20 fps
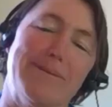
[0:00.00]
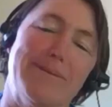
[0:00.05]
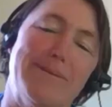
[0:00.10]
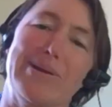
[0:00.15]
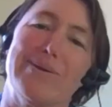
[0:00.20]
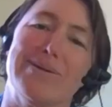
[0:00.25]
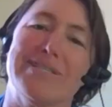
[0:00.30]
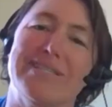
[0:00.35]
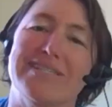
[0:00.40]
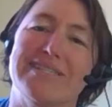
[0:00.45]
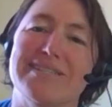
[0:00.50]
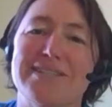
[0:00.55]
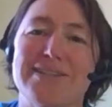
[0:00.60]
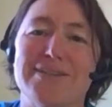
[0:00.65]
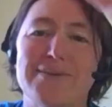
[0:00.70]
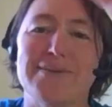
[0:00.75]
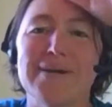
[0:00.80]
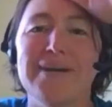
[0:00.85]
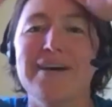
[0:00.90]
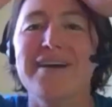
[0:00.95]
priorities
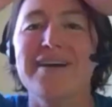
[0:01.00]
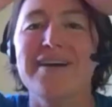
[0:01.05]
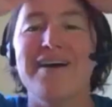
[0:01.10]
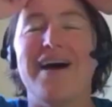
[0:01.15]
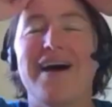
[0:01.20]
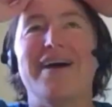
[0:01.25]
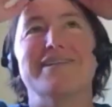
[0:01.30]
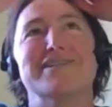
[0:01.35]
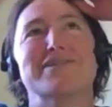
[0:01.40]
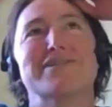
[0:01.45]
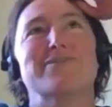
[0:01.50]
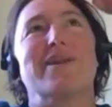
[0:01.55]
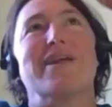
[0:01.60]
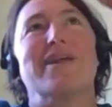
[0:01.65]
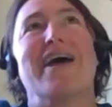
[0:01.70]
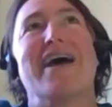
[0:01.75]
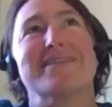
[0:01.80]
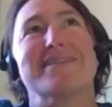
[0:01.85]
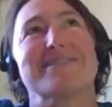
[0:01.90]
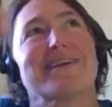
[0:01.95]
too. I just want
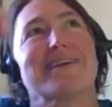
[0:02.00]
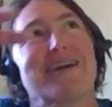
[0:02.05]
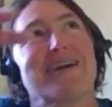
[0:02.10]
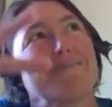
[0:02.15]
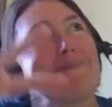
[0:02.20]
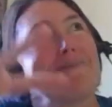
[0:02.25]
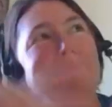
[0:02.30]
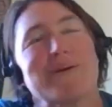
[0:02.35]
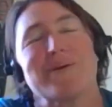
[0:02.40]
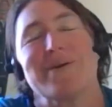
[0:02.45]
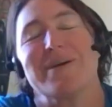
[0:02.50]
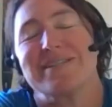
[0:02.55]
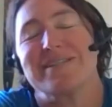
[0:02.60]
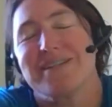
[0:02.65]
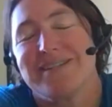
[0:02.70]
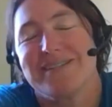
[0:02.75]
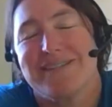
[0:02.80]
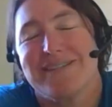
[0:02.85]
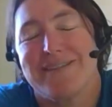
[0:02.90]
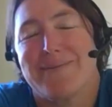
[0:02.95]
to ask a couple more
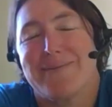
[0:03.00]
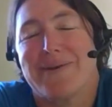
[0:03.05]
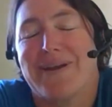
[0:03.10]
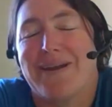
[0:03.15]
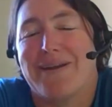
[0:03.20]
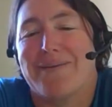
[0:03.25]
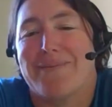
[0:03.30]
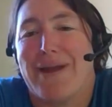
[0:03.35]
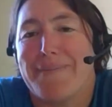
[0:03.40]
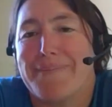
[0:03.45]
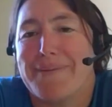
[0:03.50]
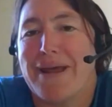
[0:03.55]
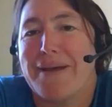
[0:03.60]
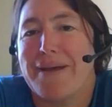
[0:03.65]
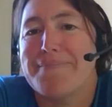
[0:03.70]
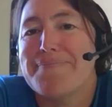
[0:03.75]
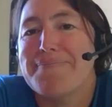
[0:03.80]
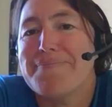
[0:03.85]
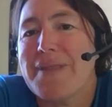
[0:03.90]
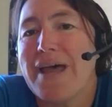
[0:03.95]
questions, and then we got to wrap it
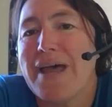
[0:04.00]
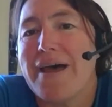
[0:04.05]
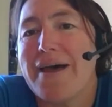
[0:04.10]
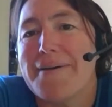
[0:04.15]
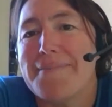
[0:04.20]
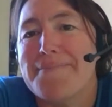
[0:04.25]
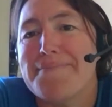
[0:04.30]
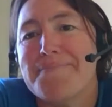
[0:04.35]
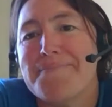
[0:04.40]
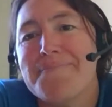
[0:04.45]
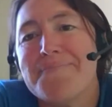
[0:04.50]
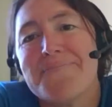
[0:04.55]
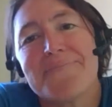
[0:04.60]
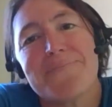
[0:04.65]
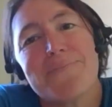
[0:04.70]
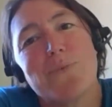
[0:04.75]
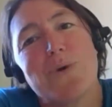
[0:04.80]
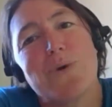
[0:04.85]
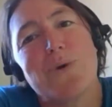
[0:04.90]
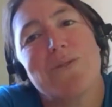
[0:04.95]
up.
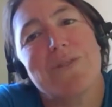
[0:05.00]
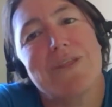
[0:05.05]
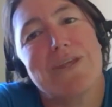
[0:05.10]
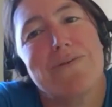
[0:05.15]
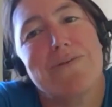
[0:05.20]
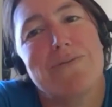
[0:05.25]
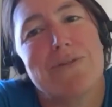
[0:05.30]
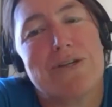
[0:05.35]
What do you think you've